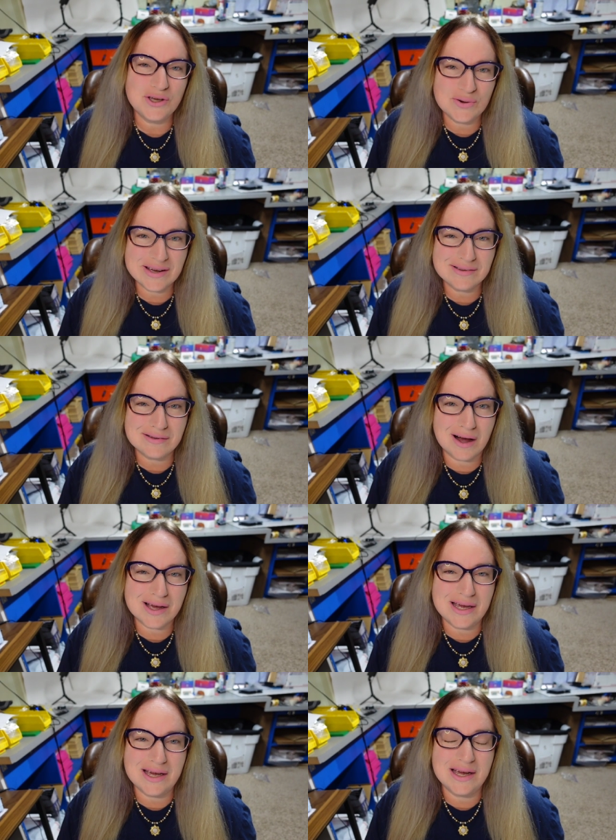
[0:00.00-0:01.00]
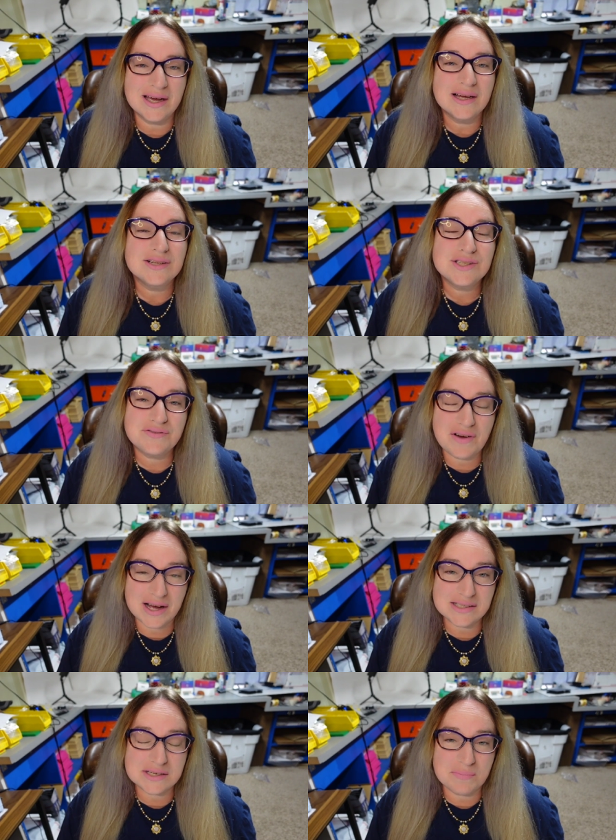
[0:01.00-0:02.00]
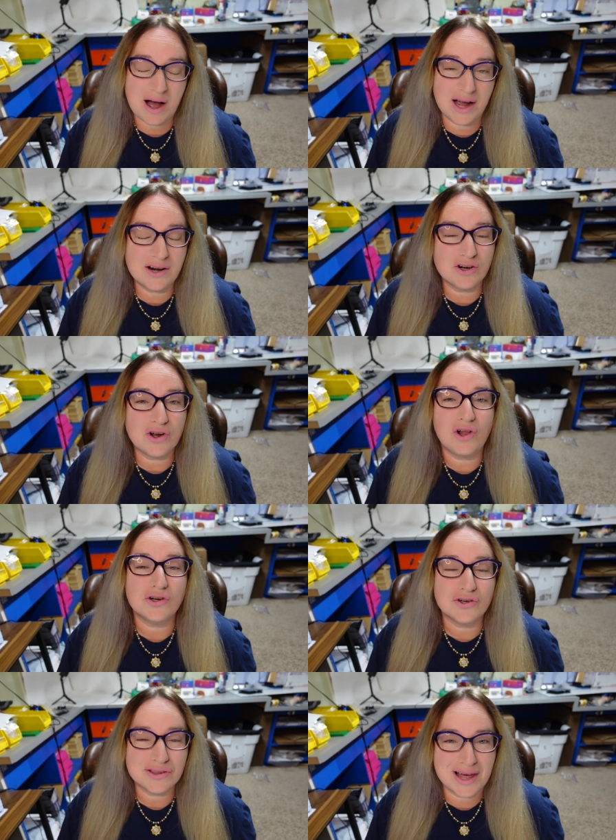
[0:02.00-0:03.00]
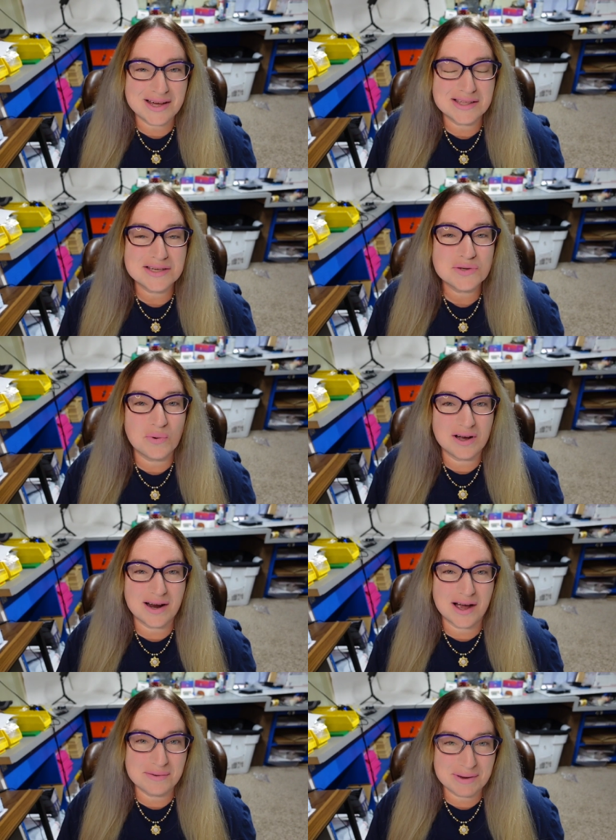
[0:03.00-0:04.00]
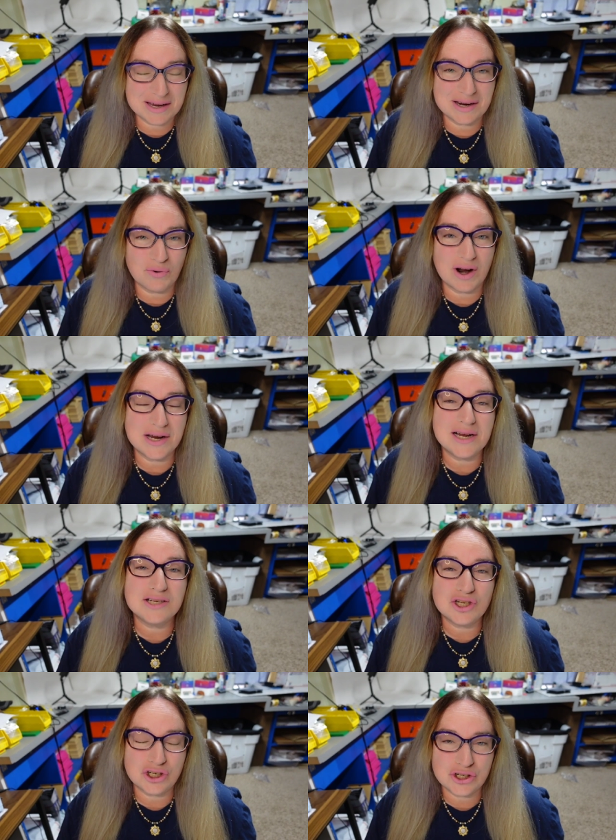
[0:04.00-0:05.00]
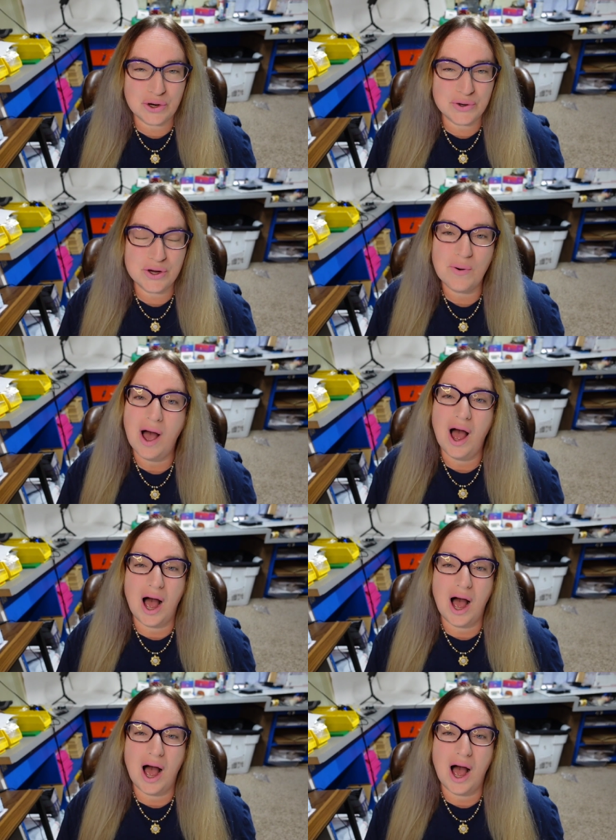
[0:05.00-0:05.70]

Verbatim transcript: you get lucky to find some higher dollar like this one I'm getting ready to show you.